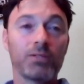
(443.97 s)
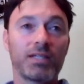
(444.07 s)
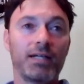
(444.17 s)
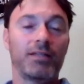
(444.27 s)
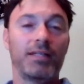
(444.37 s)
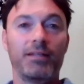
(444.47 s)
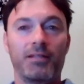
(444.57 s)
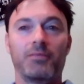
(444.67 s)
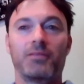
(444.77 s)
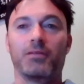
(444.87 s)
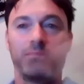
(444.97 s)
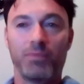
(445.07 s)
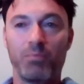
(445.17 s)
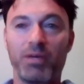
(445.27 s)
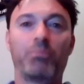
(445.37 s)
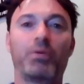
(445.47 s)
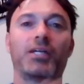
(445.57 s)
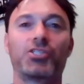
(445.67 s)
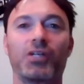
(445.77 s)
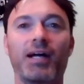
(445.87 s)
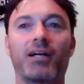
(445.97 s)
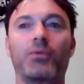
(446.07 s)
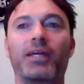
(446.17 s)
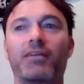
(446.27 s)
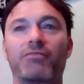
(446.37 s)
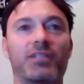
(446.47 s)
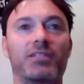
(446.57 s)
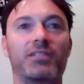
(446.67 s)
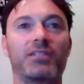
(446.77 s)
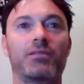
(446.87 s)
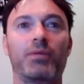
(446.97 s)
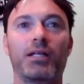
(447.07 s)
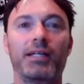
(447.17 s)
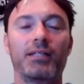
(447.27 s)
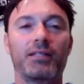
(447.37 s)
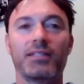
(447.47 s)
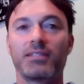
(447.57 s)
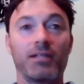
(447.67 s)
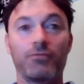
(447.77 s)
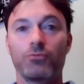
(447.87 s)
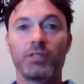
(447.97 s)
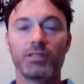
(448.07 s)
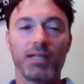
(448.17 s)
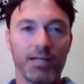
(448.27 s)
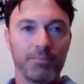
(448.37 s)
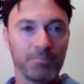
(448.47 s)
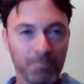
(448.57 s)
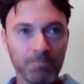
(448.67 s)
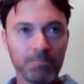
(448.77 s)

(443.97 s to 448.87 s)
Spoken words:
That's kind of the big picture. How can we get visibility into this stuff real time?